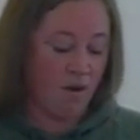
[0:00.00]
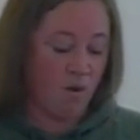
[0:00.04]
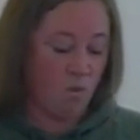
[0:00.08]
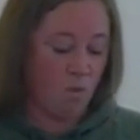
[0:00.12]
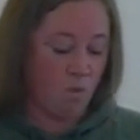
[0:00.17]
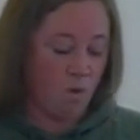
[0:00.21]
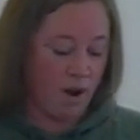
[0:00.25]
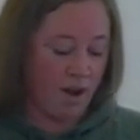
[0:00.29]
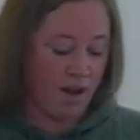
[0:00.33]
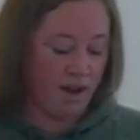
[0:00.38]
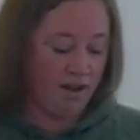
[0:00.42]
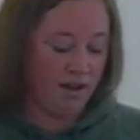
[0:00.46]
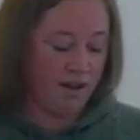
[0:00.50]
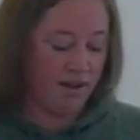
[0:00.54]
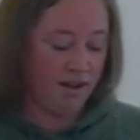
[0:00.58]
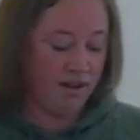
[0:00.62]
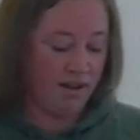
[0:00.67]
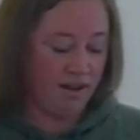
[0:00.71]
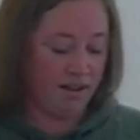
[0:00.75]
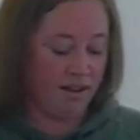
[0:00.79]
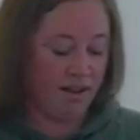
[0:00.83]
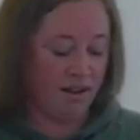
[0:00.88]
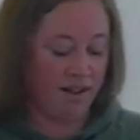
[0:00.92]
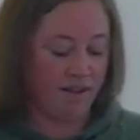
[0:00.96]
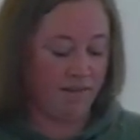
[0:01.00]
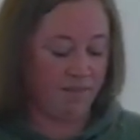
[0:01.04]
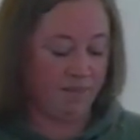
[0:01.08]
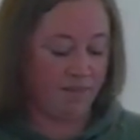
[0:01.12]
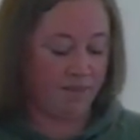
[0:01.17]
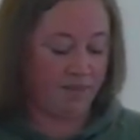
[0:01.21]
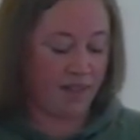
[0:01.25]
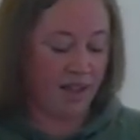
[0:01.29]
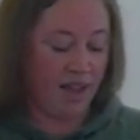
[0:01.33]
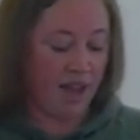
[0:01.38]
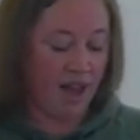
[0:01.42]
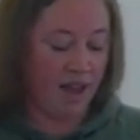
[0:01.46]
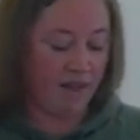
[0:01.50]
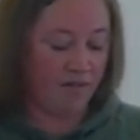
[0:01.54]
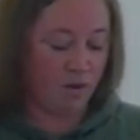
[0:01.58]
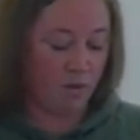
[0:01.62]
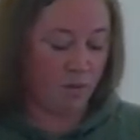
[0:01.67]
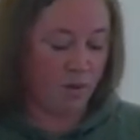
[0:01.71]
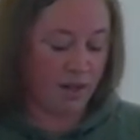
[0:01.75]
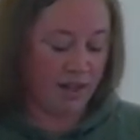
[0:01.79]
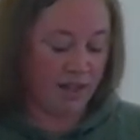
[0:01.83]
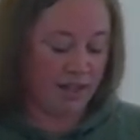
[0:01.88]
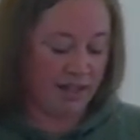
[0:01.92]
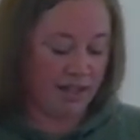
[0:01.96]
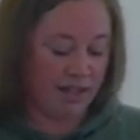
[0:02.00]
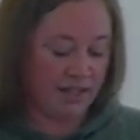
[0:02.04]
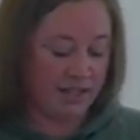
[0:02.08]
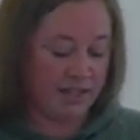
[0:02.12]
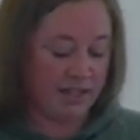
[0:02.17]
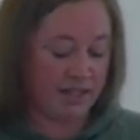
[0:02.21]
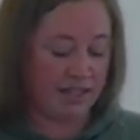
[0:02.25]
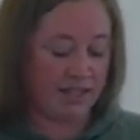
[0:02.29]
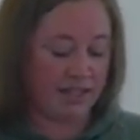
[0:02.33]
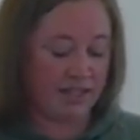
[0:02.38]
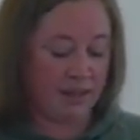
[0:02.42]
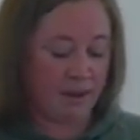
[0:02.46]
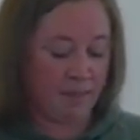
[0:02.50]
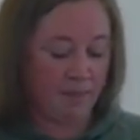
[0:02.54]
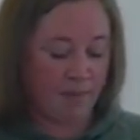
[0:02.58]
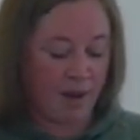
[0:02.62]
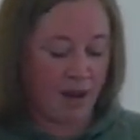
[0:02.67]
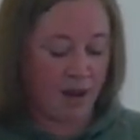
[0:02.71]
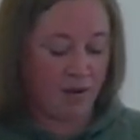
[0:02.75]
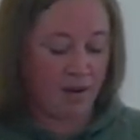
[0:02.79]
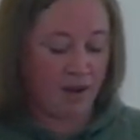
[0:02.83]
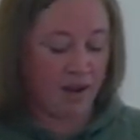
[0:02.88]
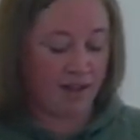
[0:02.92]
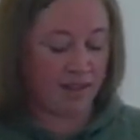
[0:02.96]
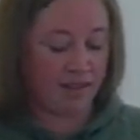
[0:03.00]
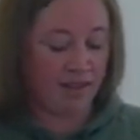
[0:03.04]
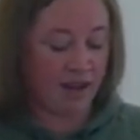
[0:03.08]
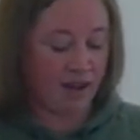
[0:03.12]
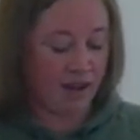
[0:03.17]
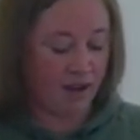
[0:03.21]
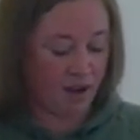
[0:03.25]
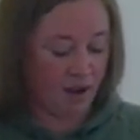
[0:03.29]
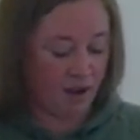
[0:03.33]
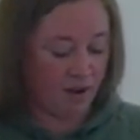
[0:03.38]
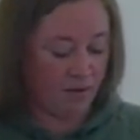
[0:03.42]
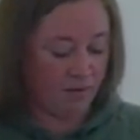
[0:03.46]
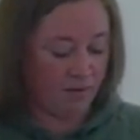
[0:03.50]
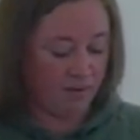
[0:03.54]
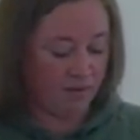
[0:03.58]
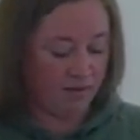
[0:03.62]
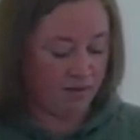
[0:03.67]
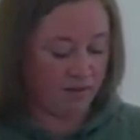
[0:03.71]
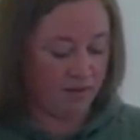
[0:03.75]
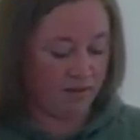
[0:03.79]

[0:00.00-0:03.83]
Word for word: One, have a willingness to step out and let go.